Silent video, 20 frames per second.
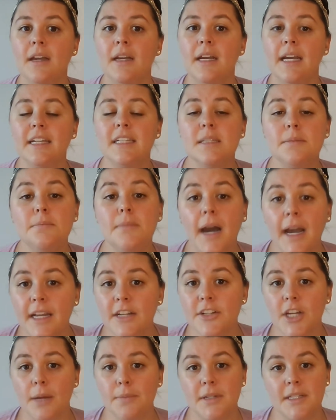It's my
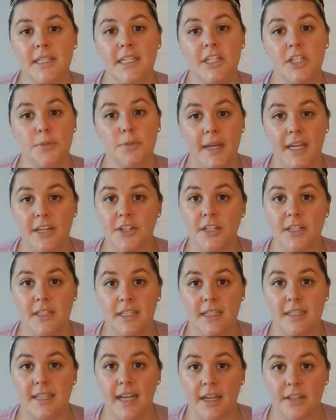job to teach patients
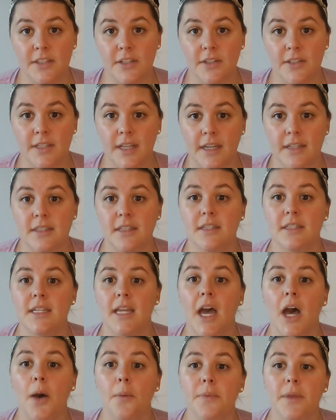these exercises to
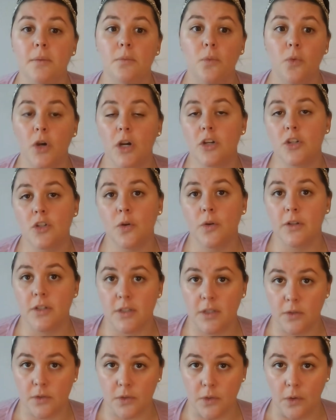help them work towards
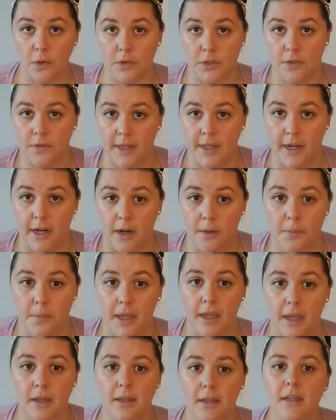those goals of
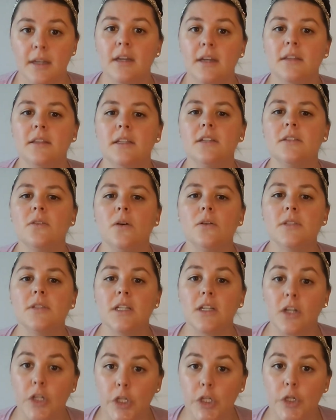therapy. These goals
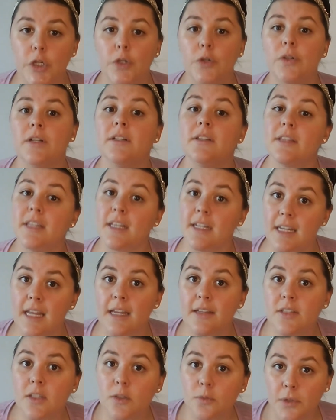include the
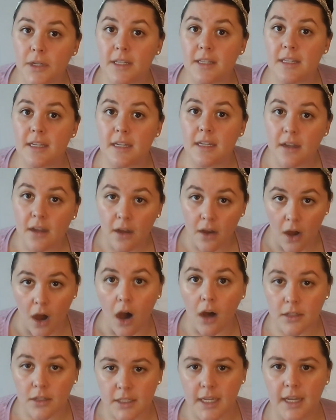nasal breathing
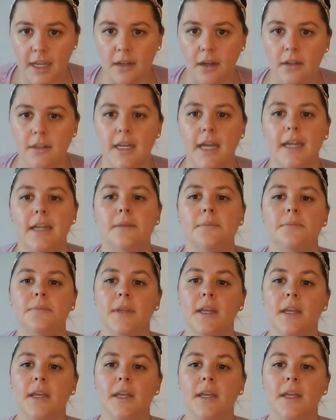all day and all night,